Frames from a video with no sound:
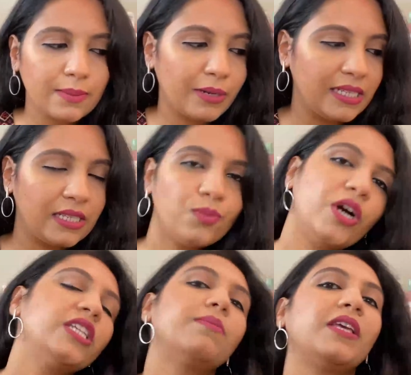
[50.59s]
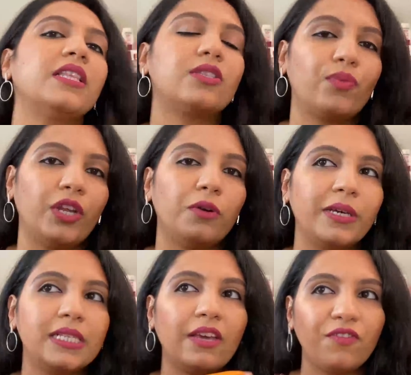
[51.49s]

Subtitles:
but I still want to make this video because I